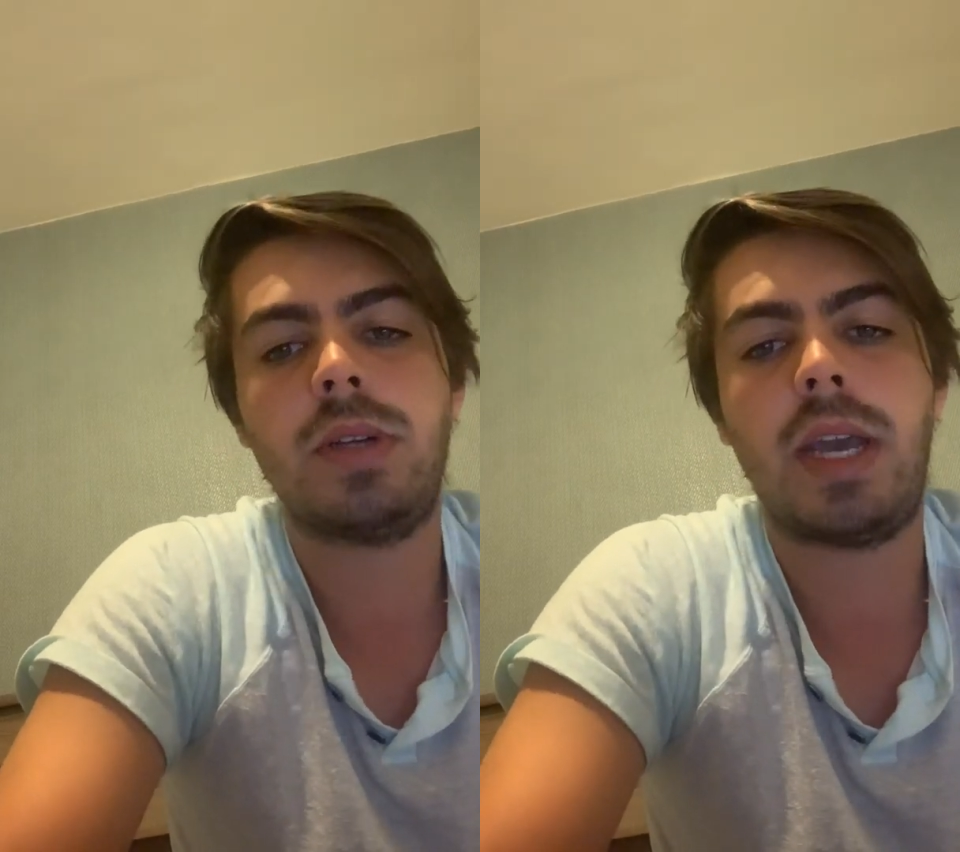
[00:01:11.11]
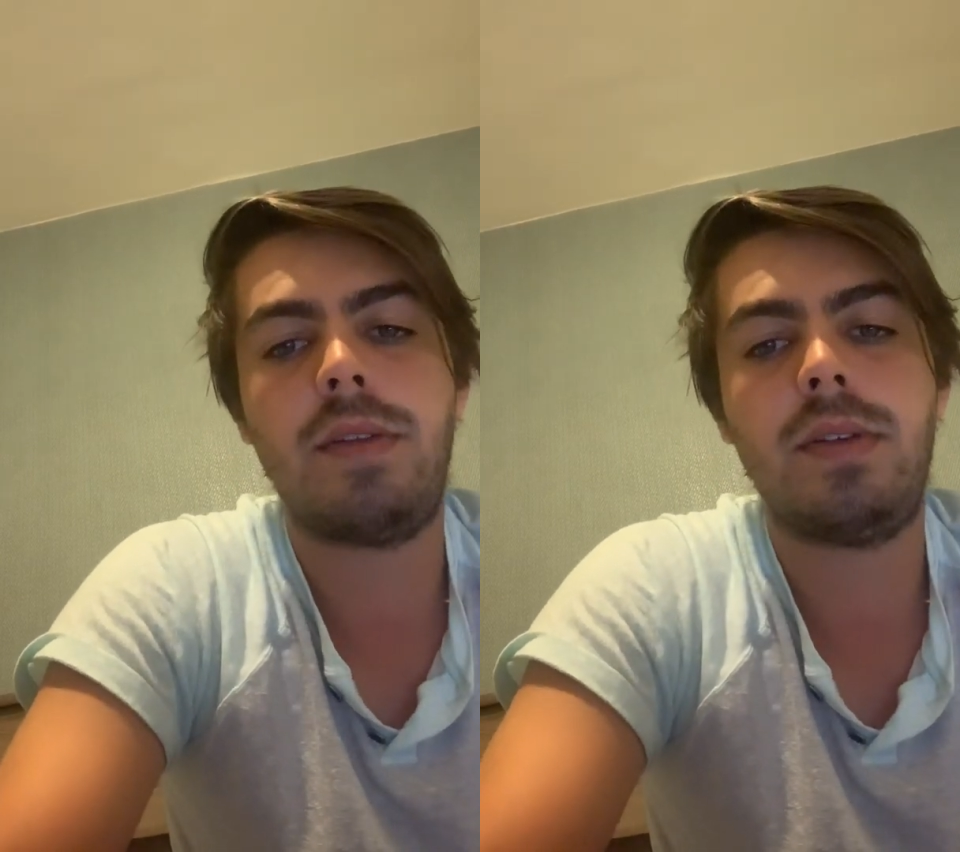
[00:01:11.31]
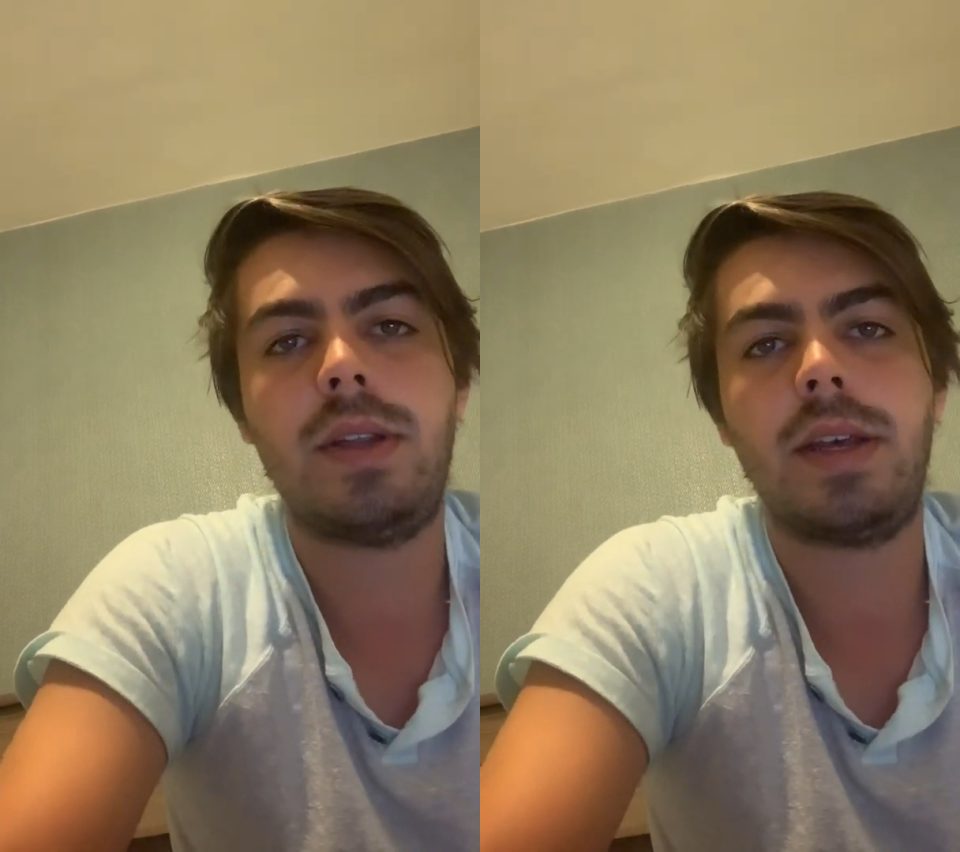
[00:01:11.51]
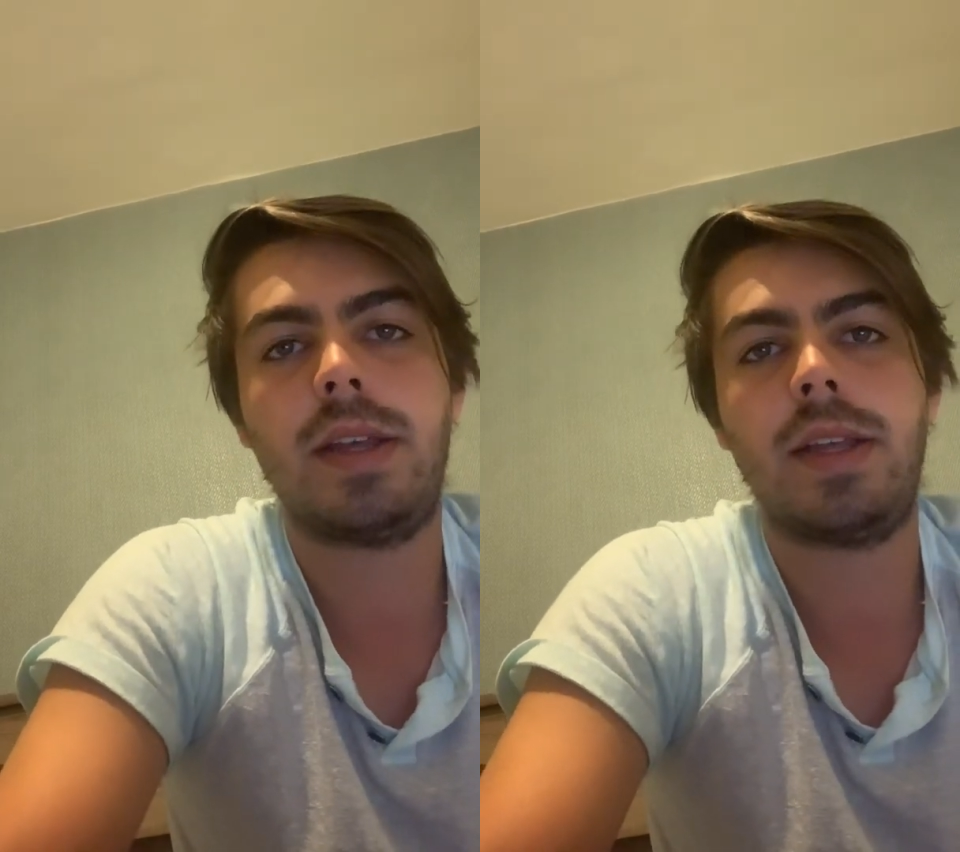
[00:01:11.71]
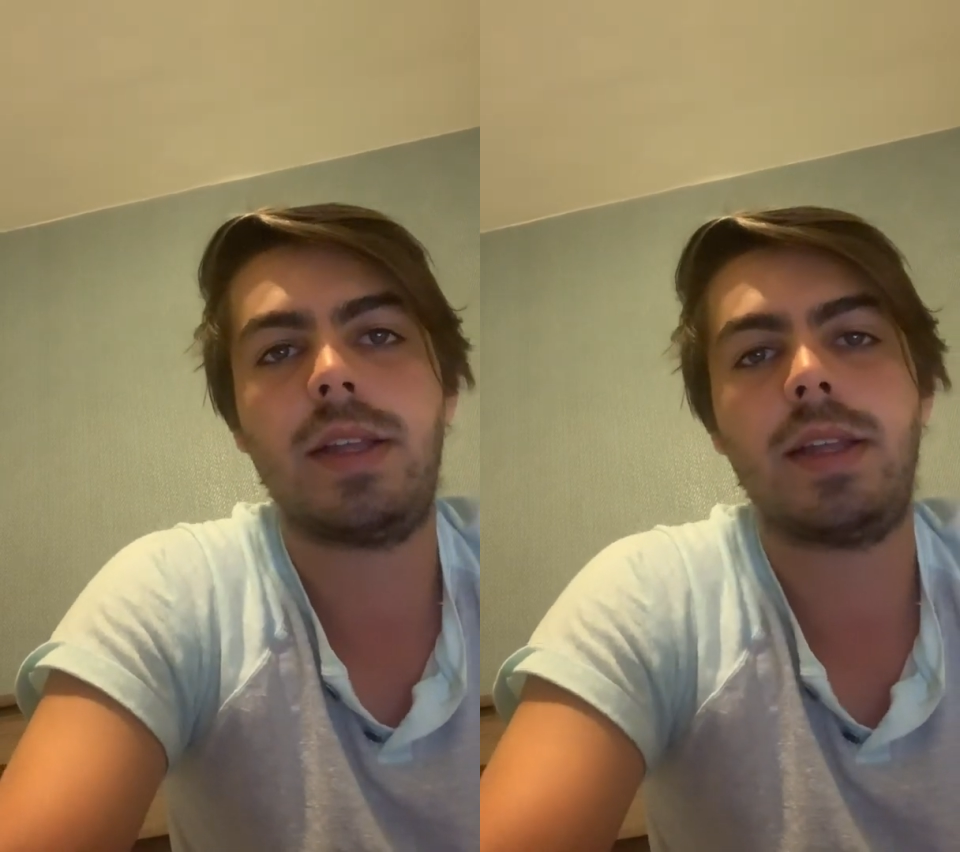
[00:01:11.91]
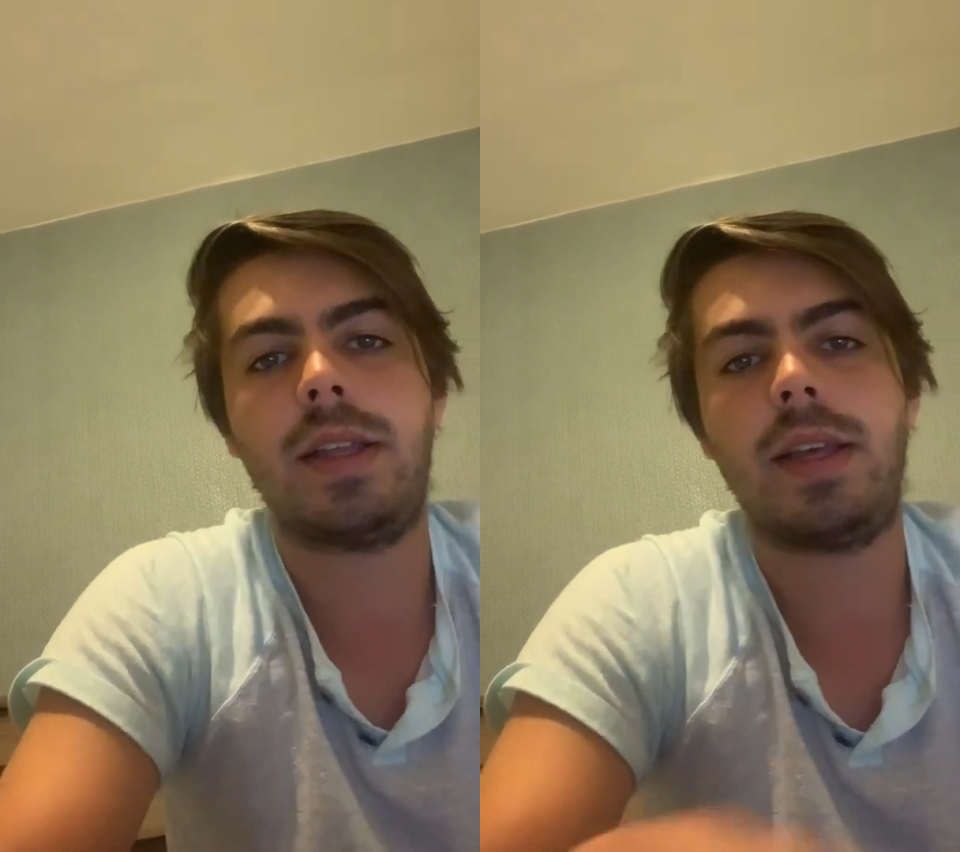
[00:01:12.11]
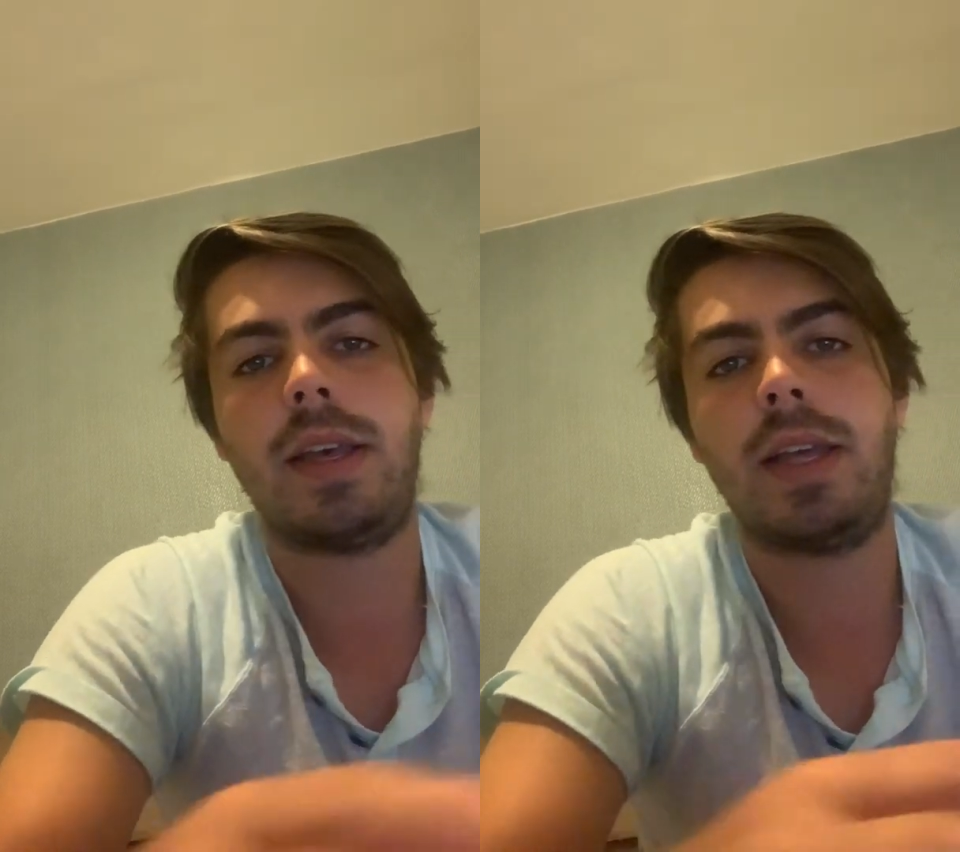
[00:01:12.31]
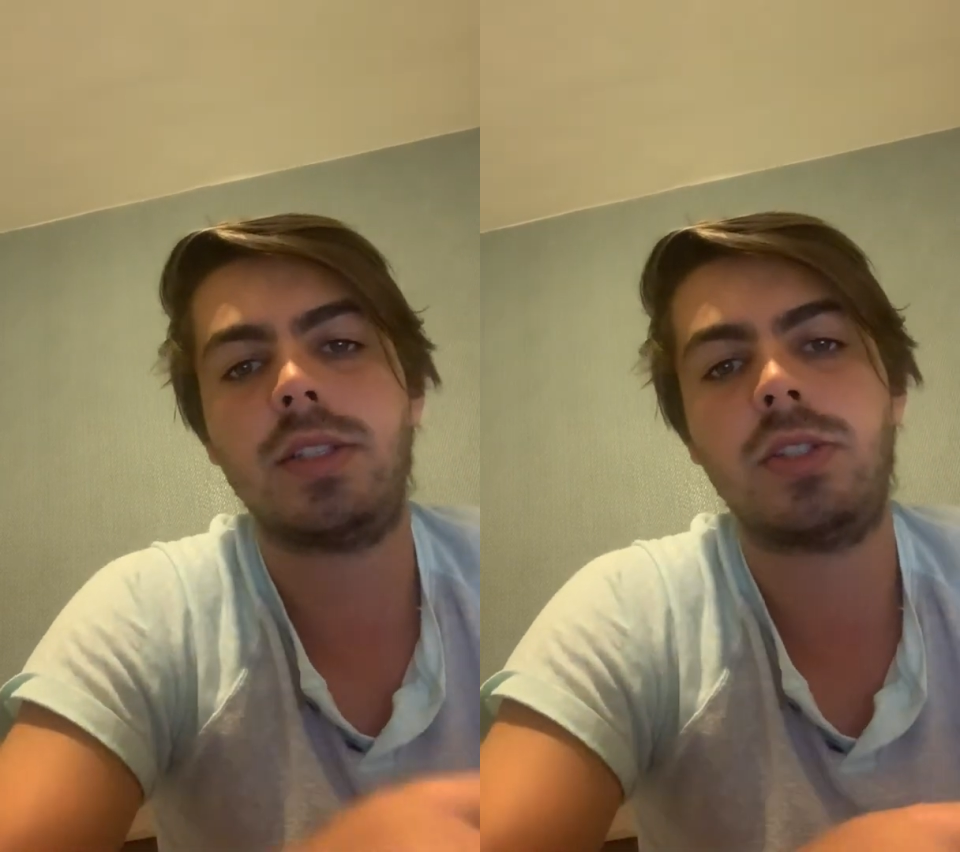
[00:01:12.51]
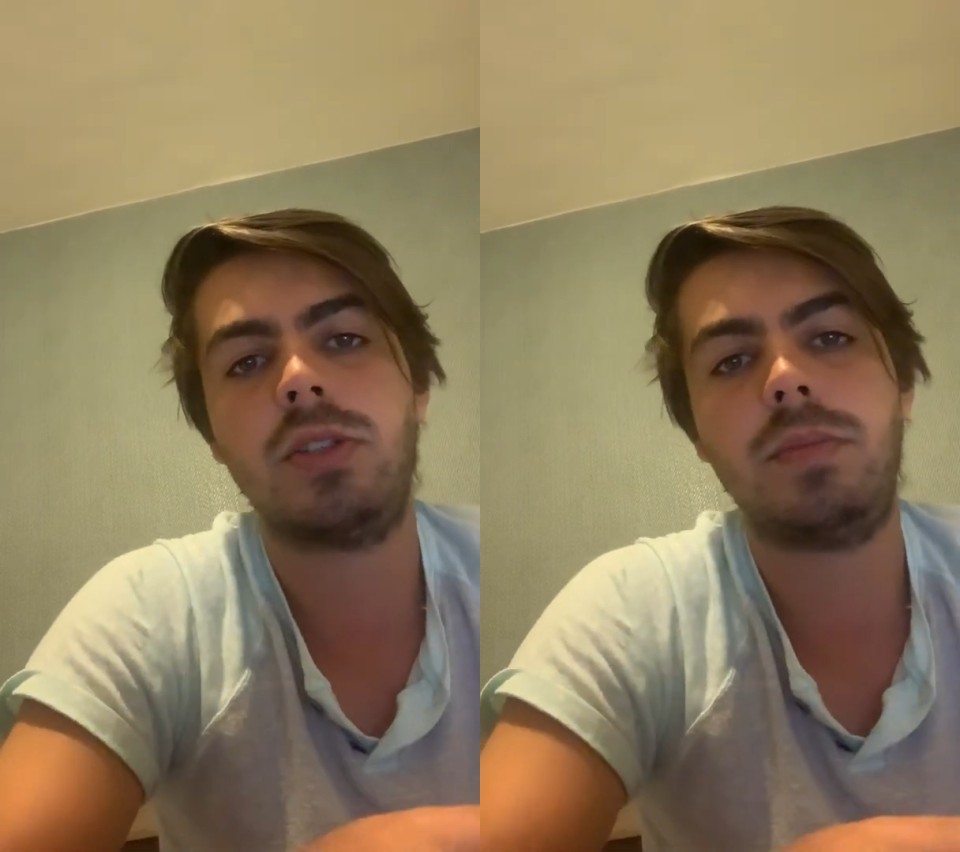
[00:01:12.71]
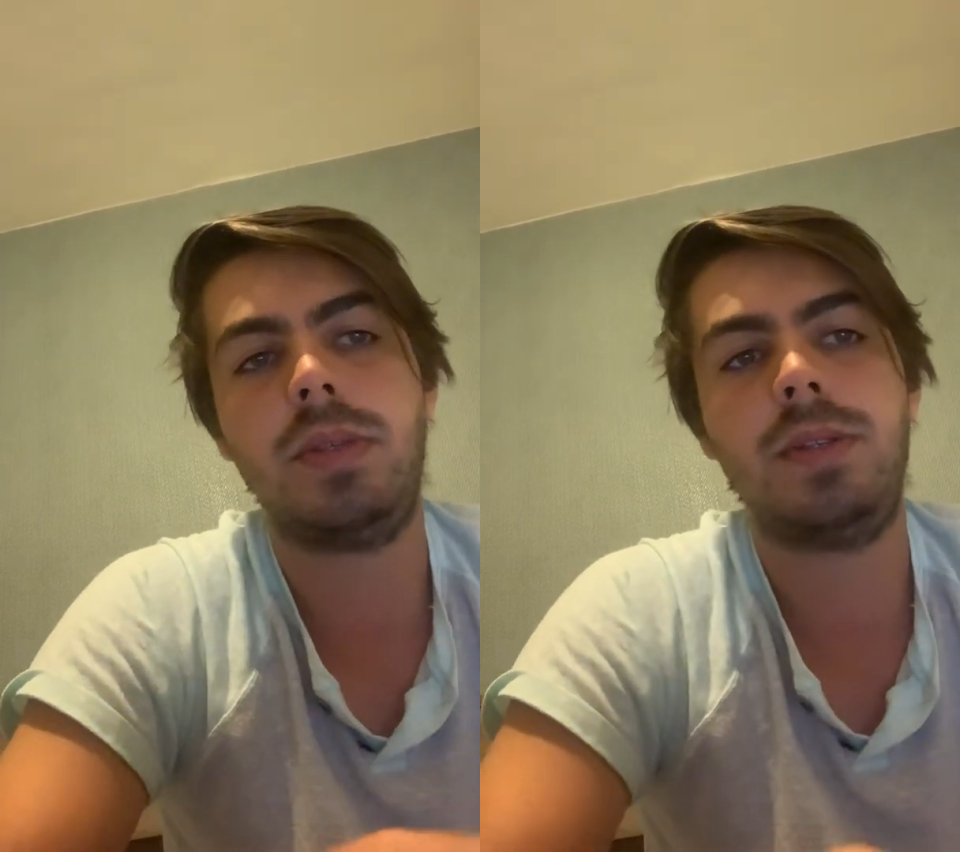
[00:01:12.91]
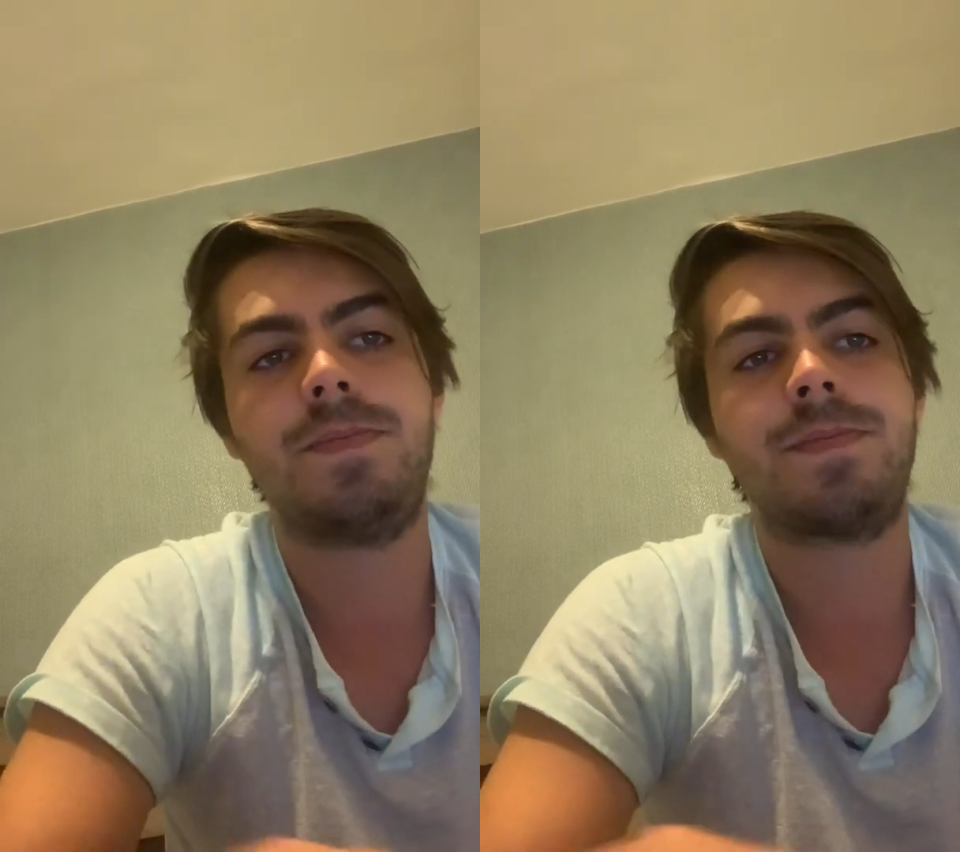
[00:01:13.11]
have it as it should be.